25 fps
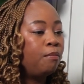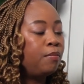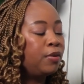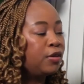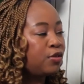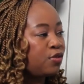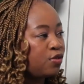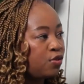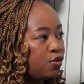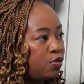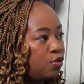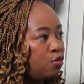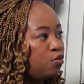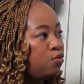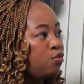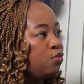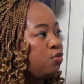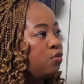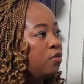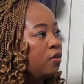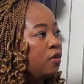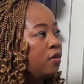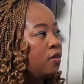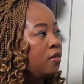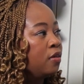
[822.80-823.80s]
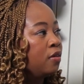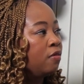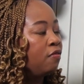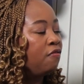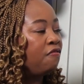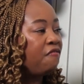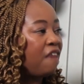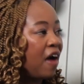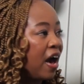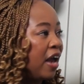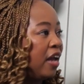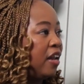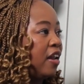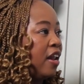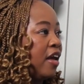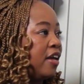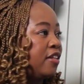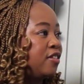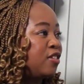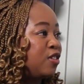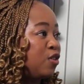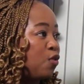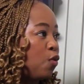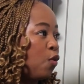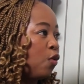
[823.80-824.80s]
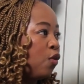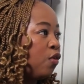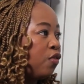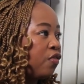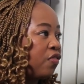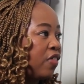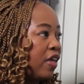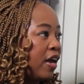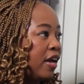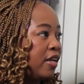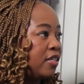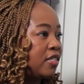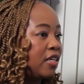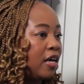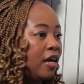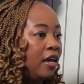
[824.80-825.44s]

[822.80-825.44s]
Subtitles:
pursue finance and all of that.